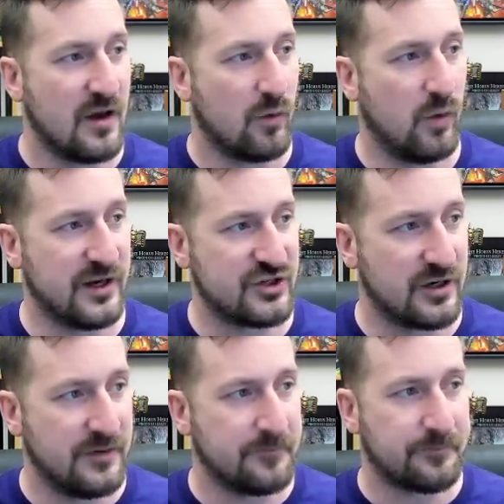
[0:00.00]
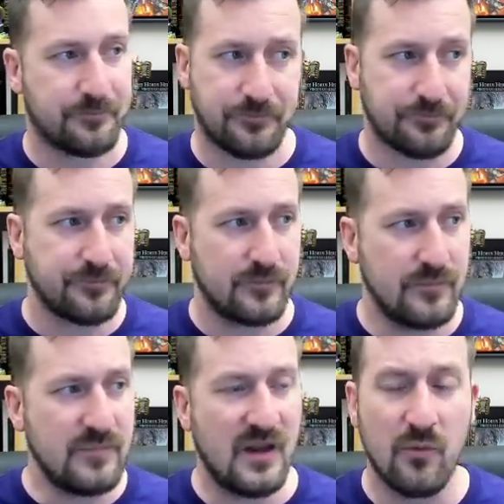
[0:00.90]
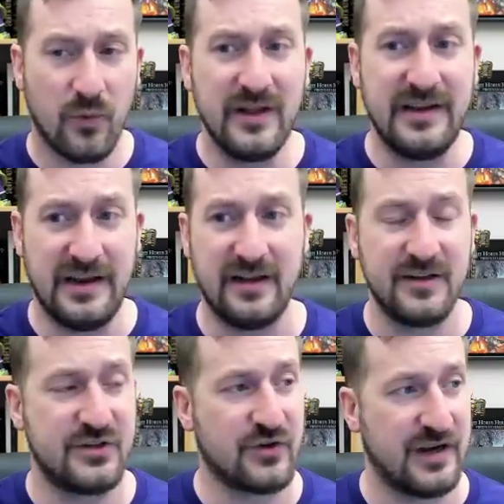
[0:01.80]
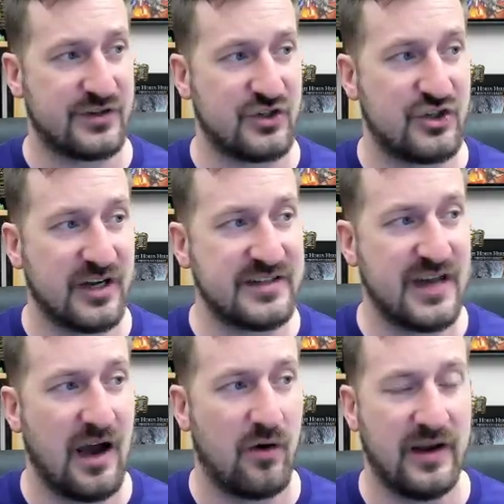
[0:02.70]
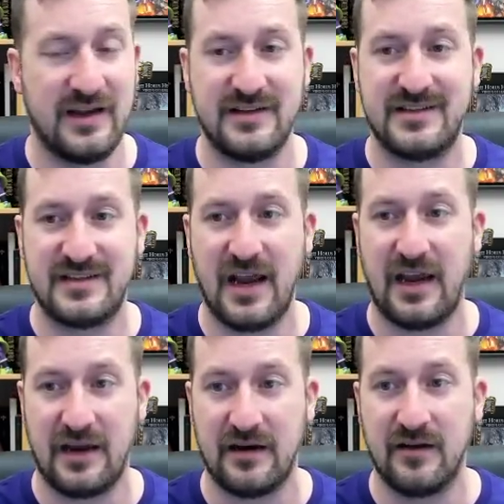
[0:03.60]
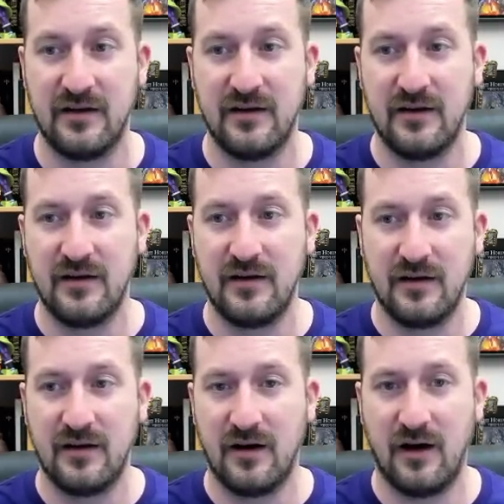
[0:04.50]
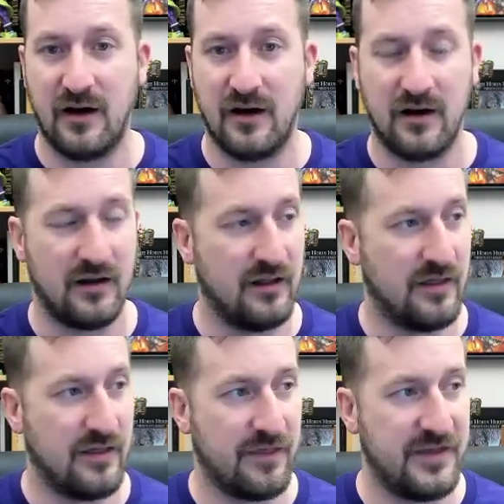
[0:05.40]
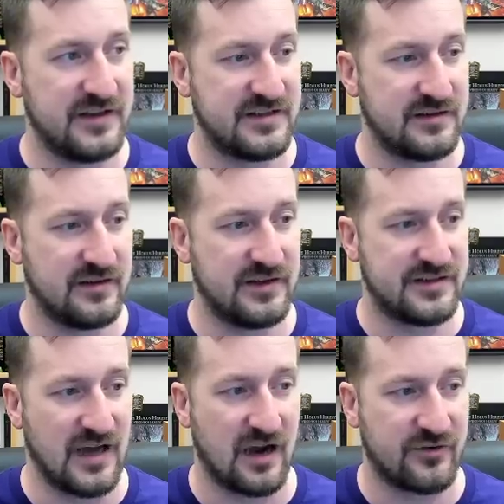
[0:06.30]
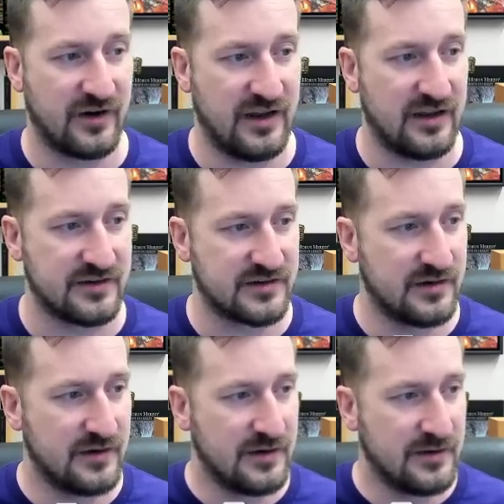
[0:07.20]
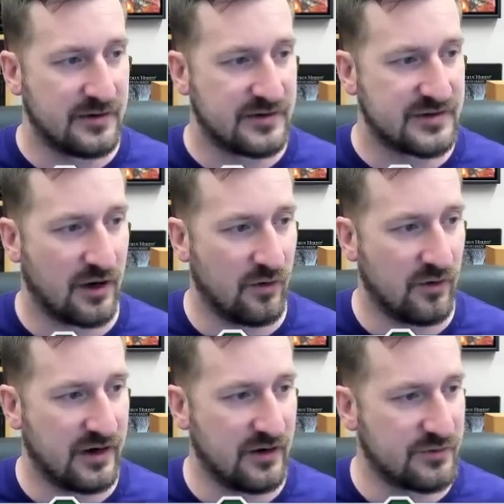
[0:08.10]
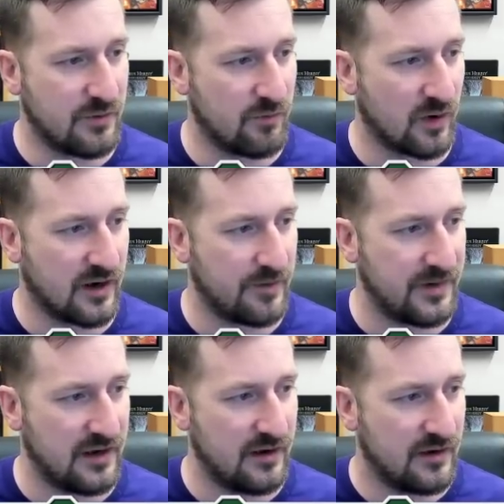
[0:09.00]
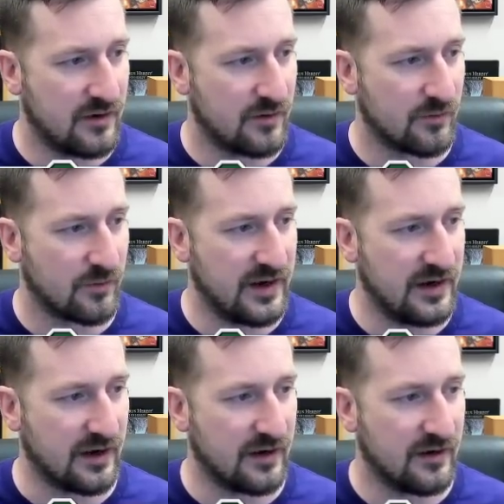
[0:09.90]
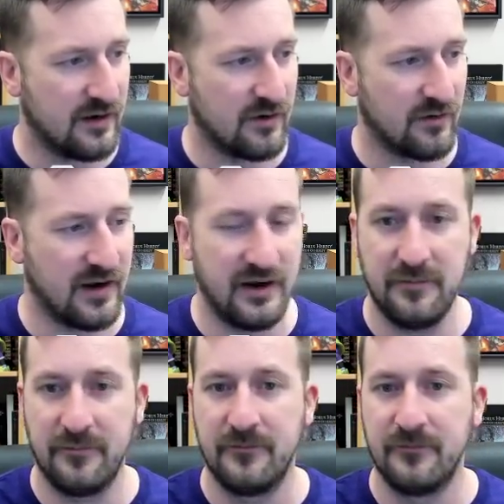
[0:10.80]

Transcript: which really illustrates just how insane this doctrine is. So here's what we're going to be reading, all right?